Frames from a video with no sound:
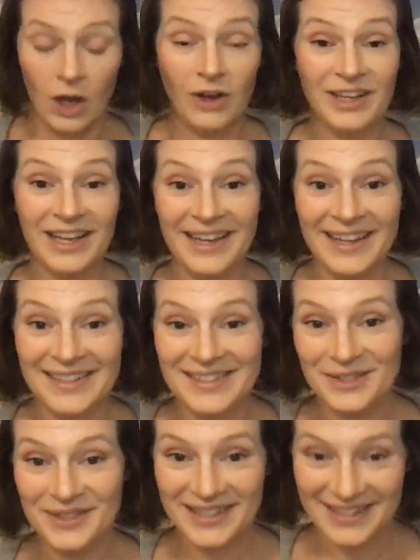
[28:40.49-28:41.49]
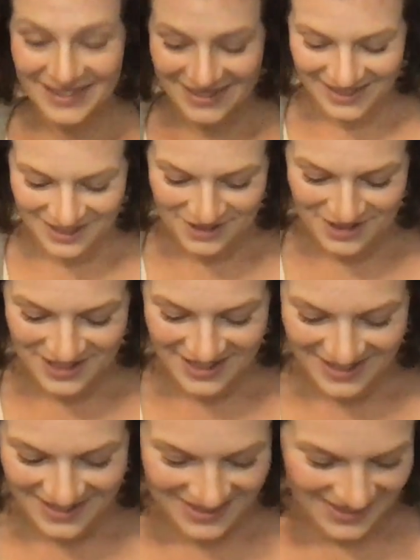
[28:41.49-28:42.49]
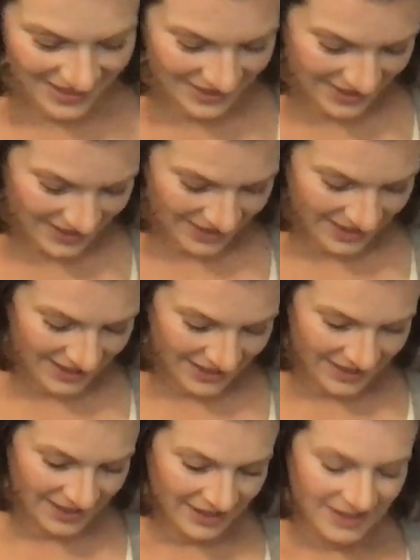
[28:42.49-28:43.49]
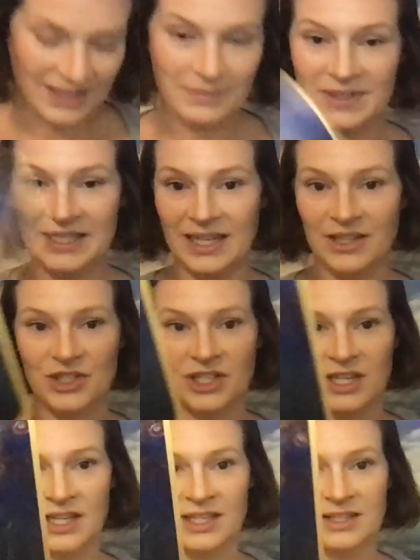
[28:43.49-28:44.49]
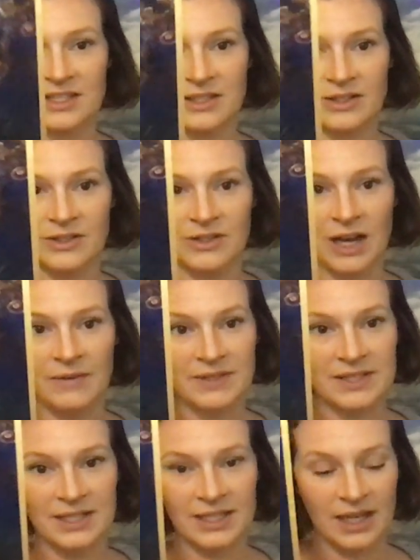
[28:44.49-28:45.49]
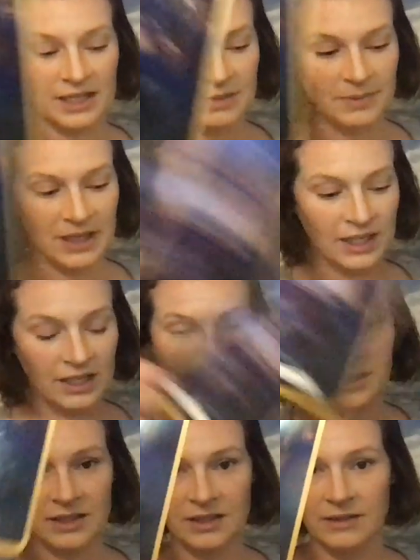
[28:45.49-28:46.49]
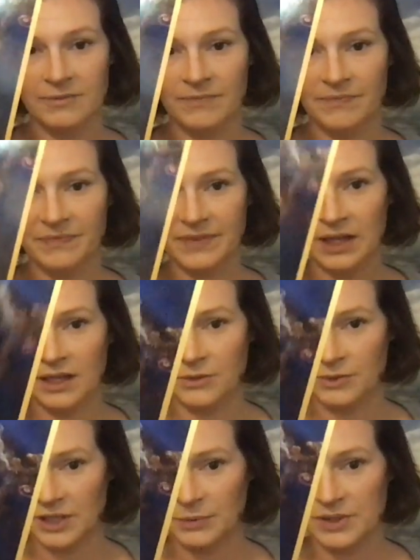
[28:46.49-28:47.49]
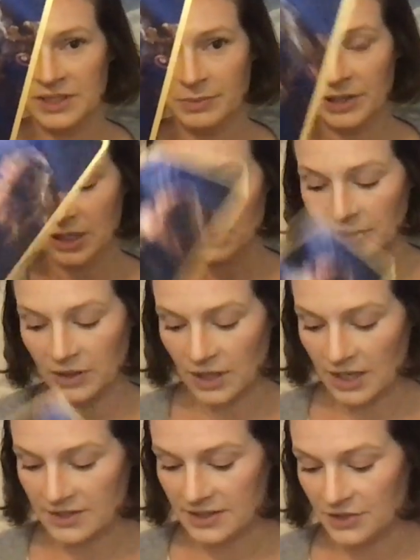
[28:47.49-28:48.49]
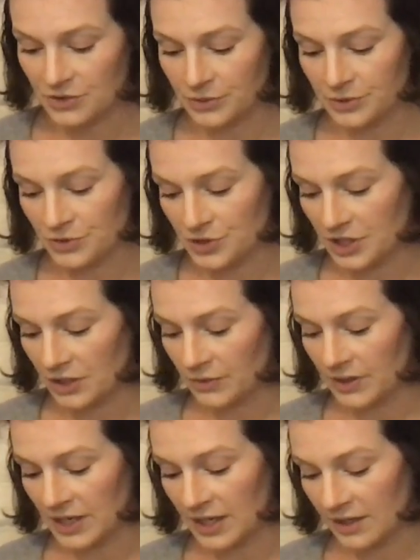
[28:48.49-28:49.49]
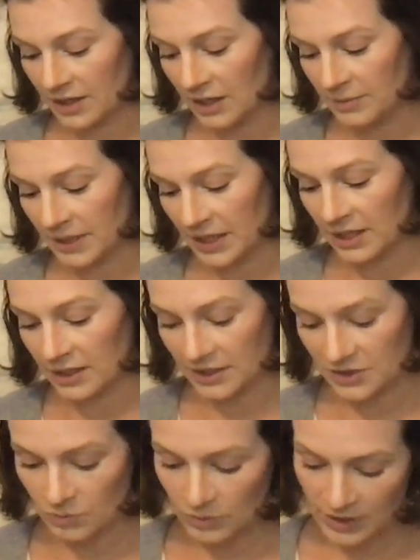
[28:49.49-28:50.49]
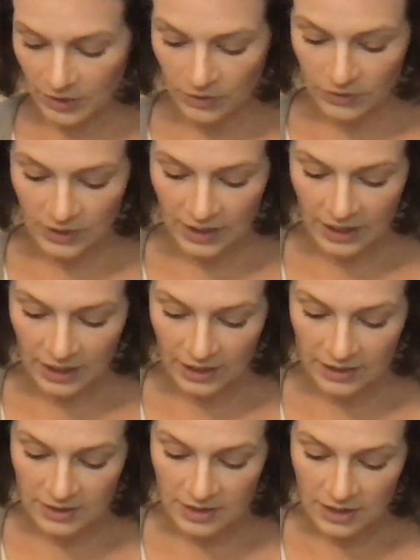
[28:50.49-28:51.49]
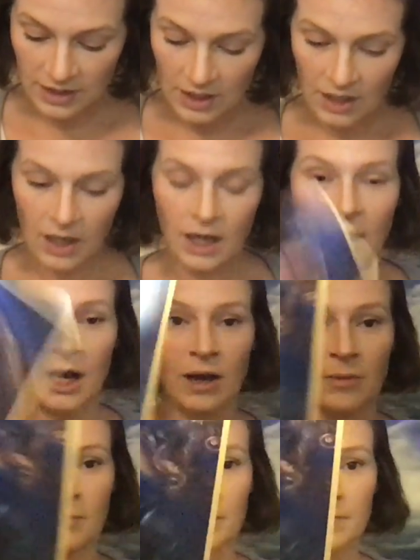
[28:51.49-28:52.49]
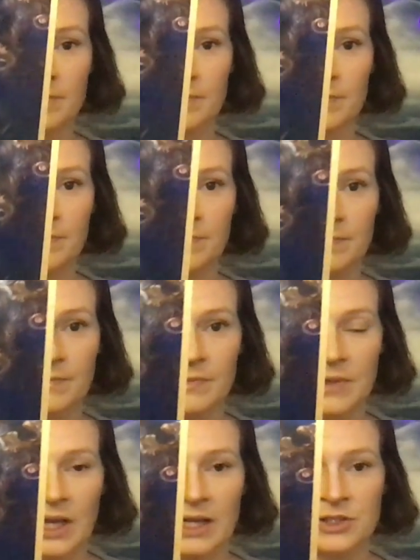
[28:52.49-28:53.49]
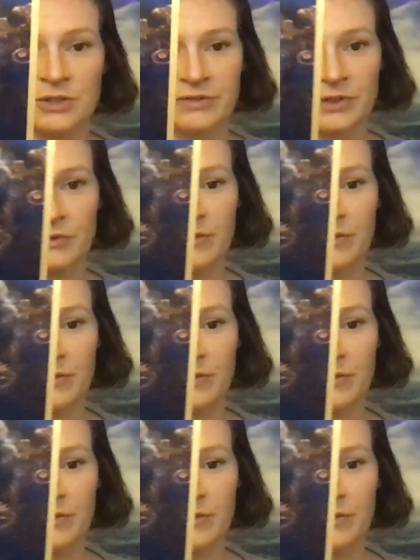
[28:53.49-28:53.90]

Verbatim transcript: Okay, so connecting energies. Let's see here. Temptation. So obviously at the beginning of the uh, reading, we did pick up on a lot of sexual energy going in, coming in as well, and um, I do feel